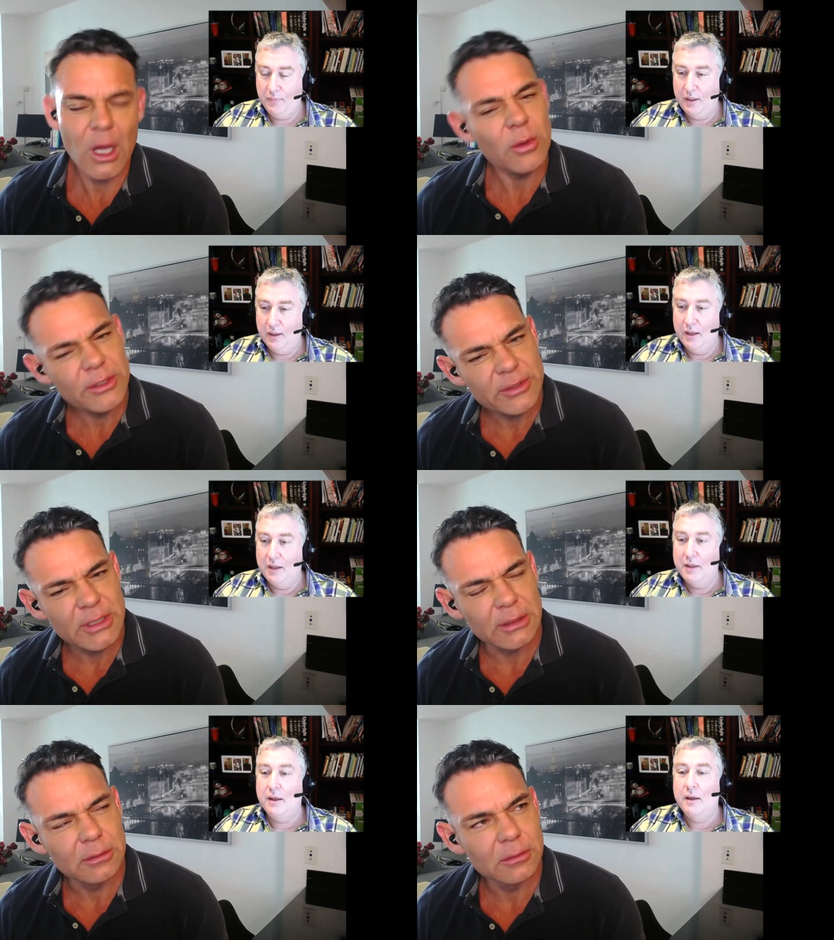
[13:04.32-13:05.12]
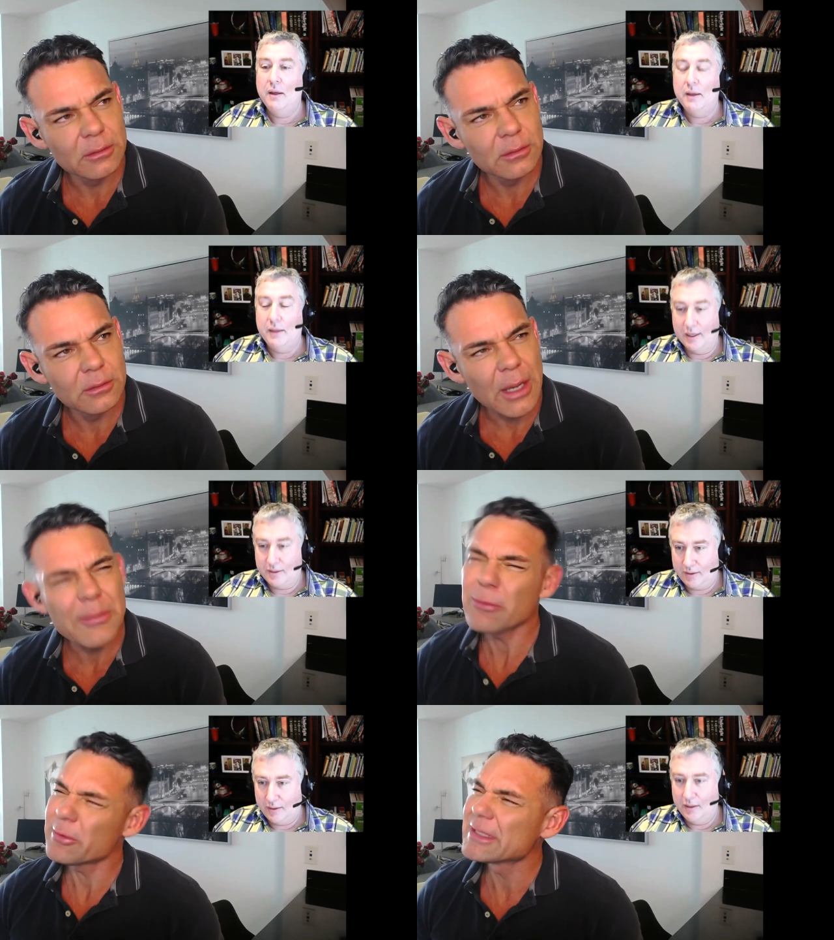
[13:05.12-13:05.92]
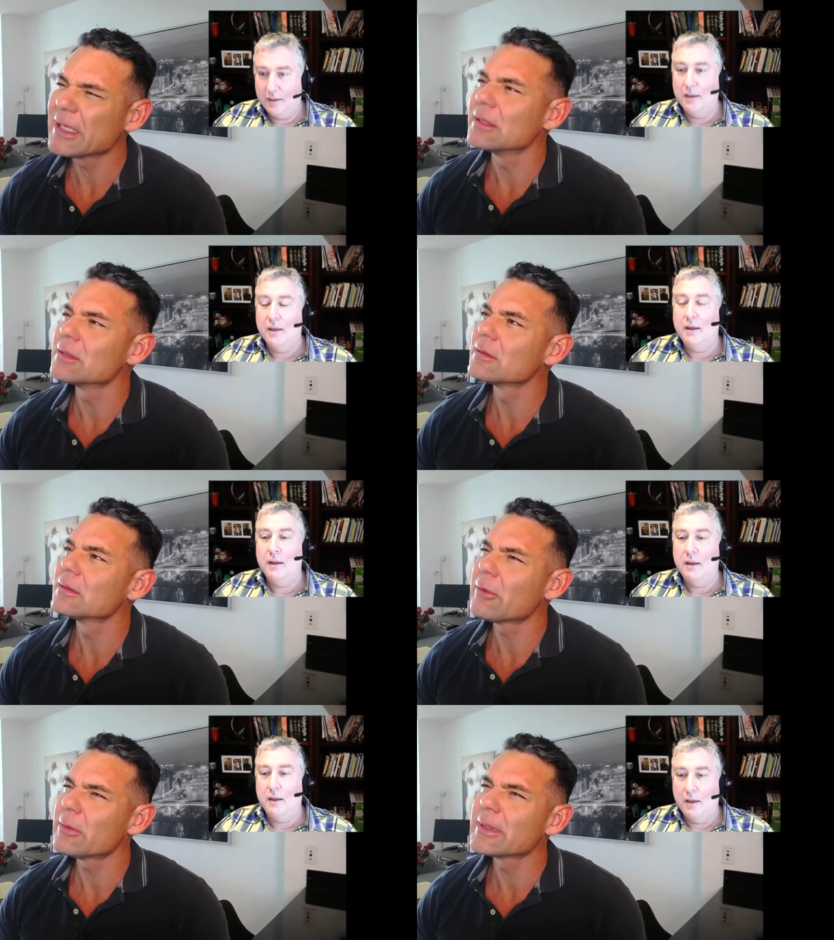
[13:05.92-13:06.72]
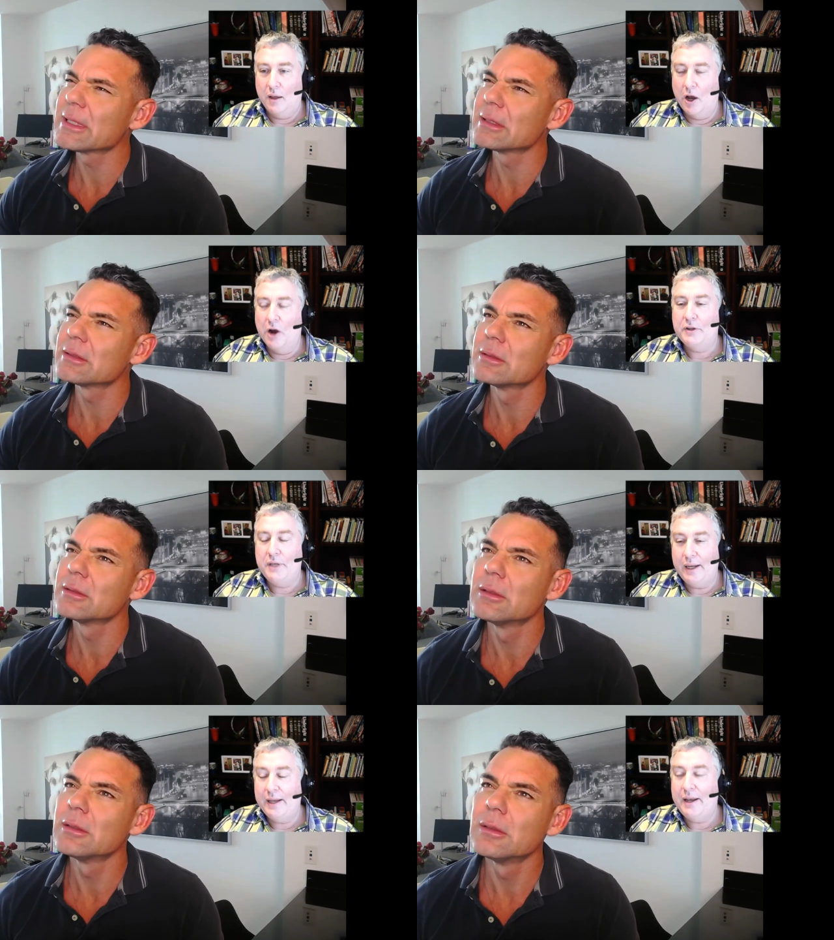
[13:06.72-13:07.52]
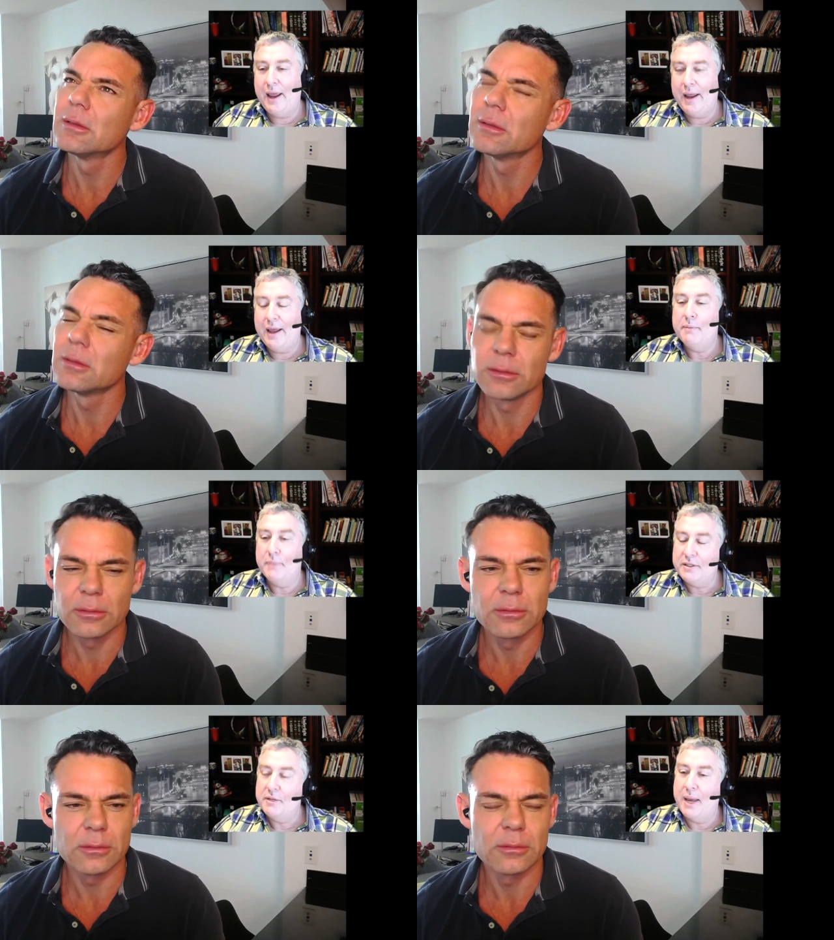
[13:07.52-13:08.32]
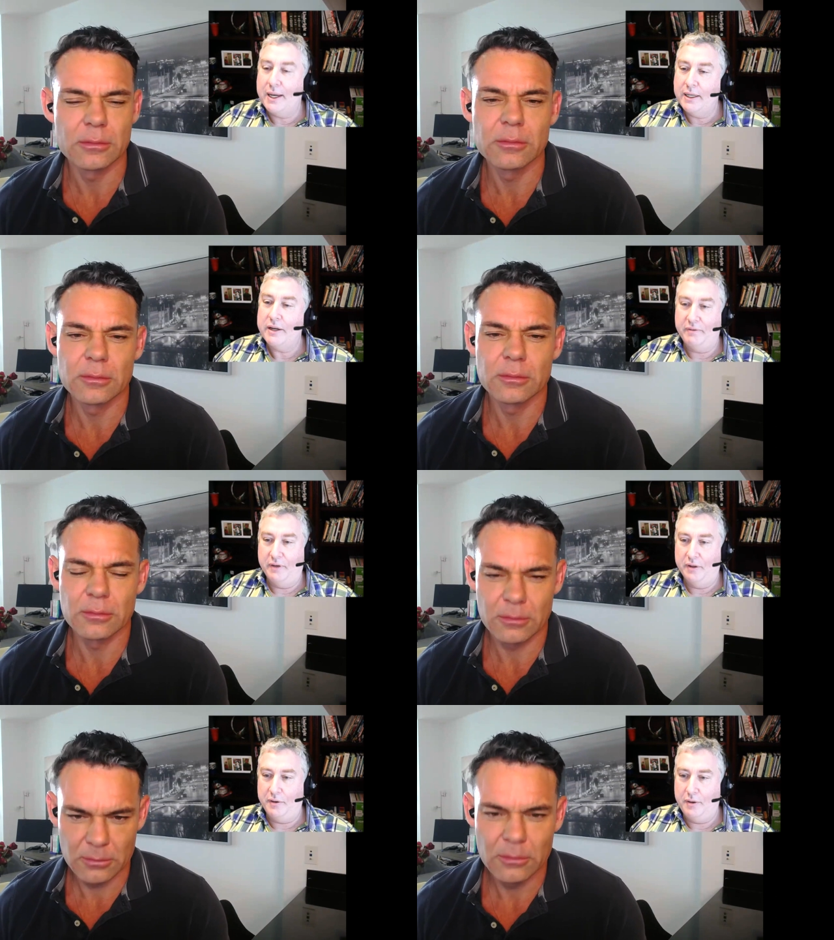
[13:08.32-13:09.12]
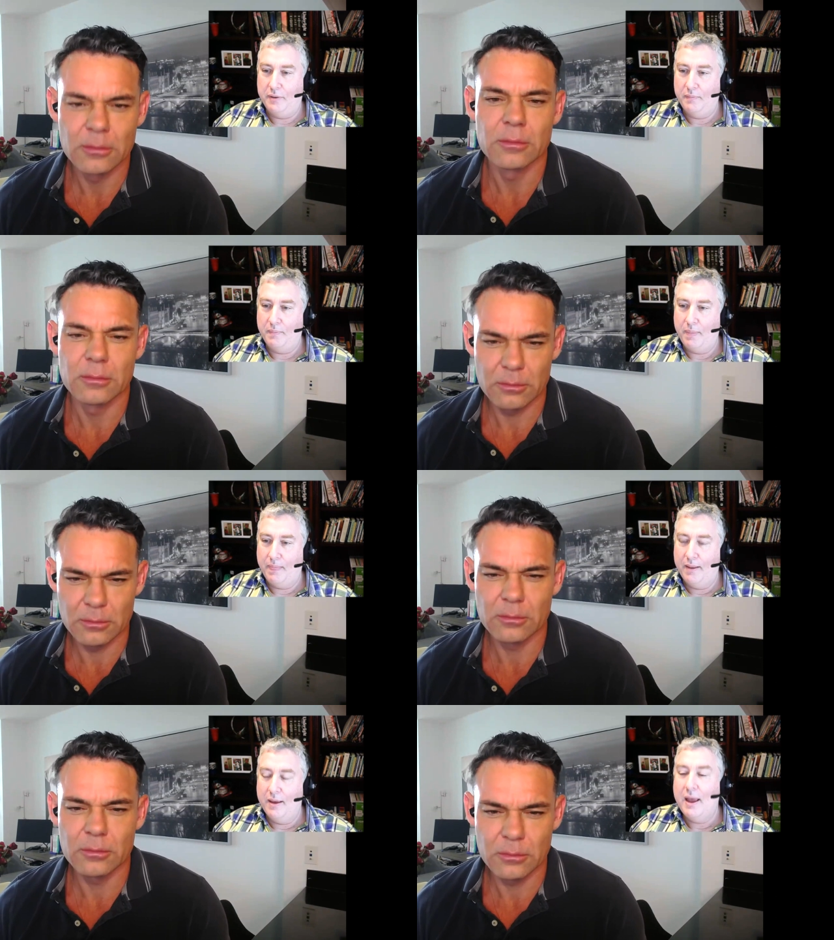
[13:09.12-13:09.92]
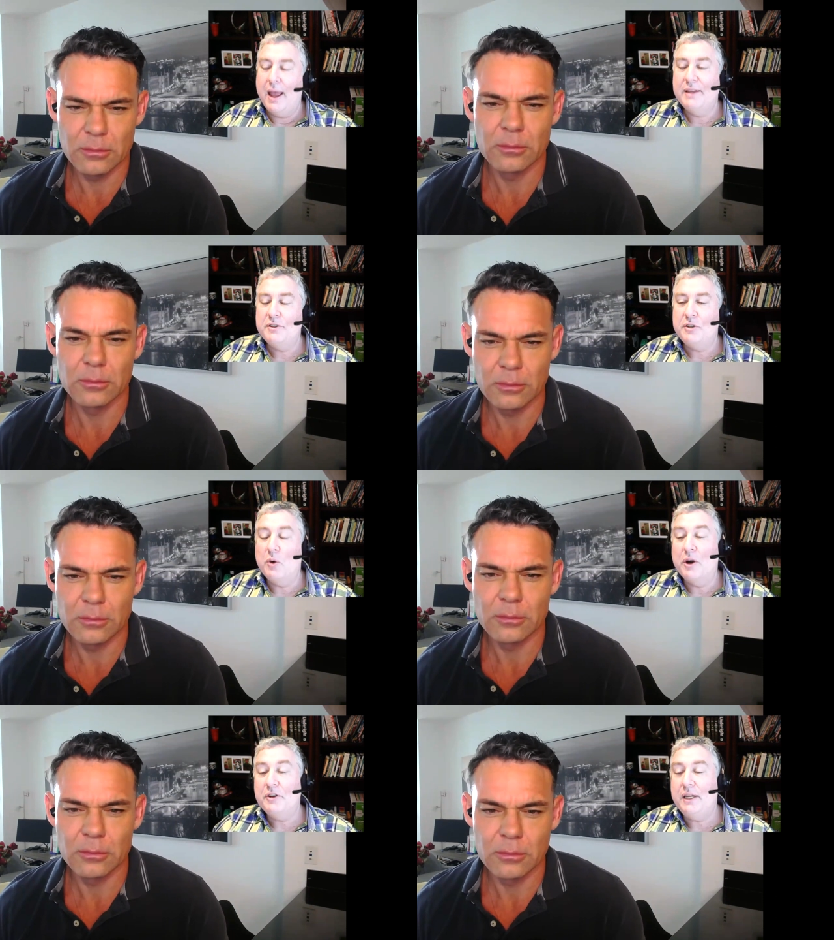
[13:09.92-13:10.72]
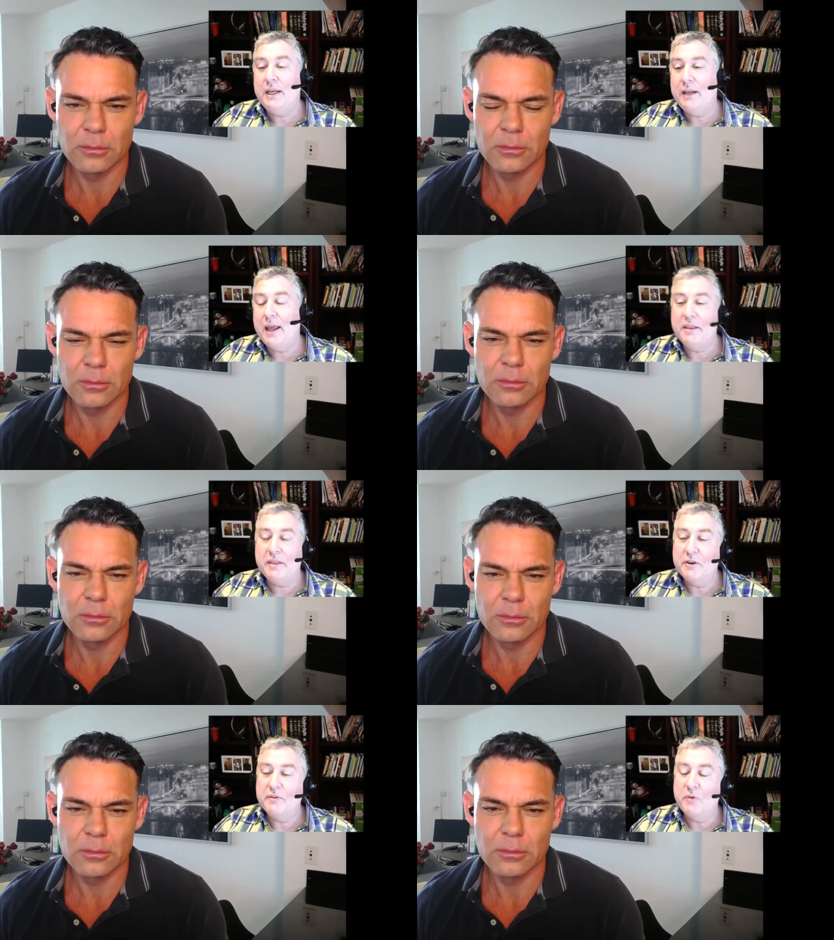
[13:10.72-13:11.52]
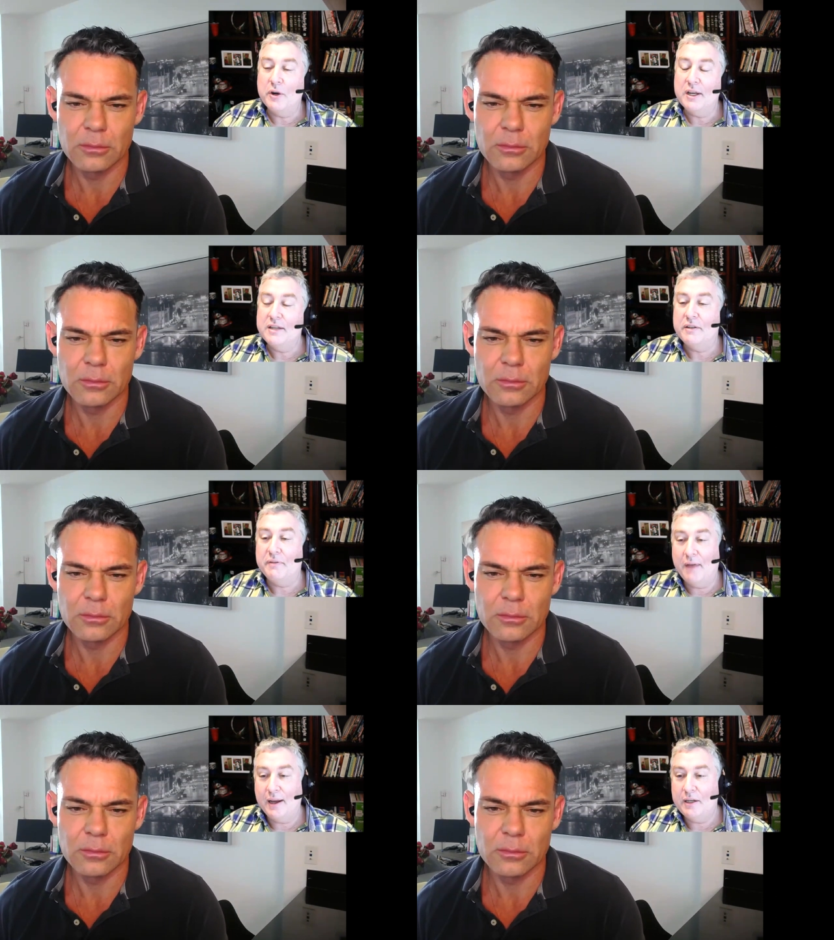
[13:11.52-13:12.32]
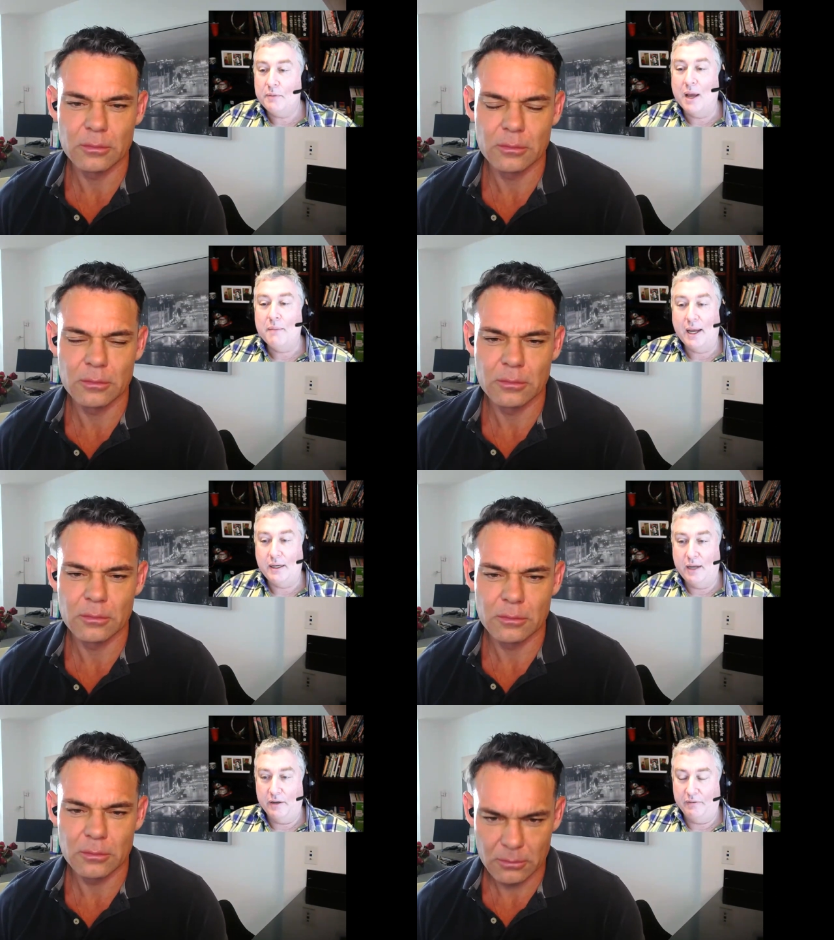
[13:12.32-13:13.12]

Speaker 1: Oh, interesting. Yes. I mean, that would make sense. That would make sense. Our
Speaker 2: DNA emits a magnetic field. Mm-hmm. And so our DNA, therefore, is affected by magnetic